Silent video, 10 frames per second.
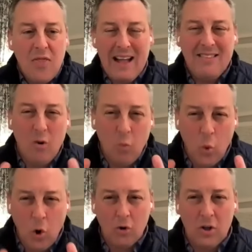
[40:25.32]
That's
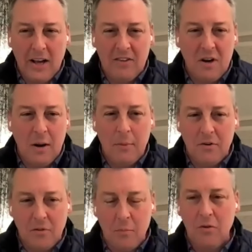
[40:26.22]
world class
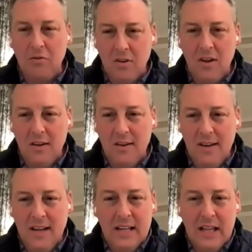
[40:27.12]
numbers for most
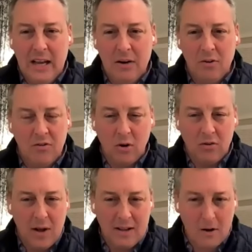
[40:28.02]
inland
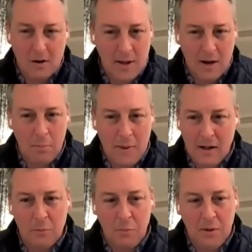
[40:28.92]
resorts. We're not talking about on
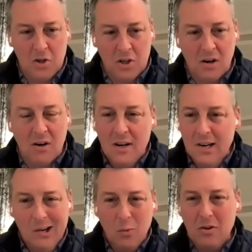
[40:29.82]
Malibu Beach here. Yeah.
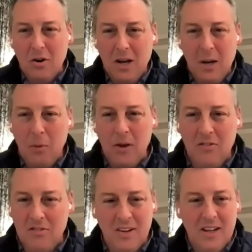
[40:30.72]
We're talking a
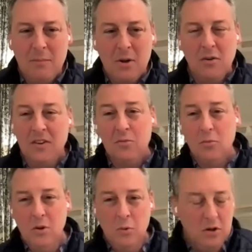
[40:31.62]
place in the middle of
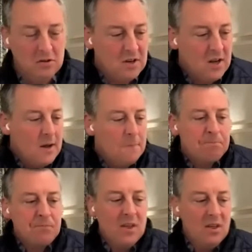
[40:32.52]
the, woods.
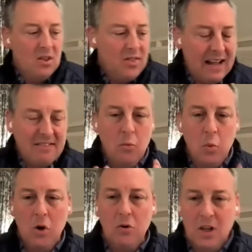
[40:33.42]
That's a
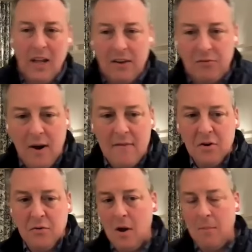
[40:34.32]
world class
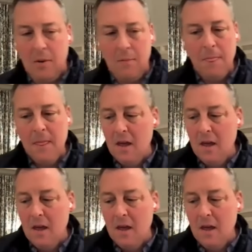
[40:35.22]
revenue number.